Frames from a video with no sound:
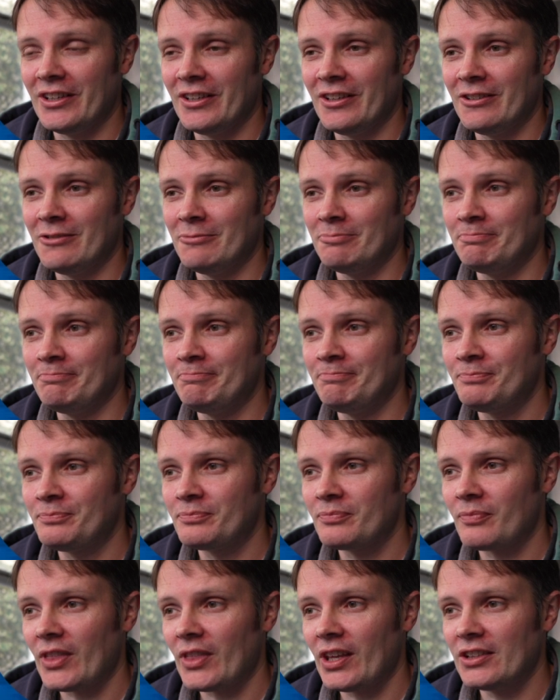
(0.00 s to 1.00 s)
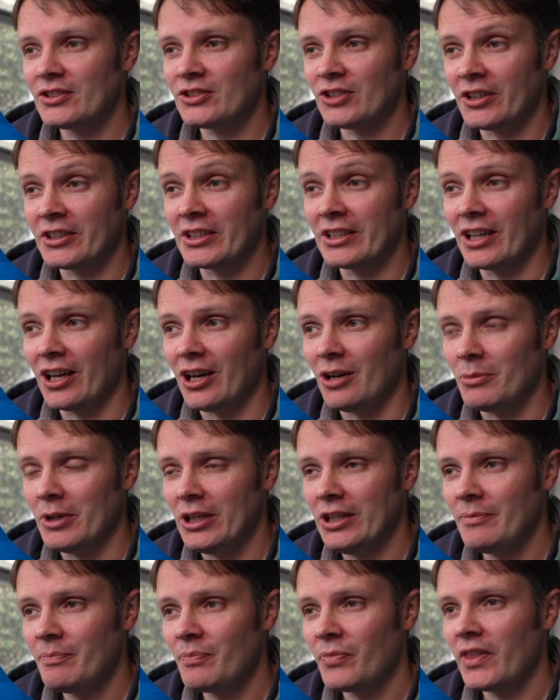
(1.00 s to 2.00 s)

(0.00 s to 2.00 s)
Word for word: um, tiny llama.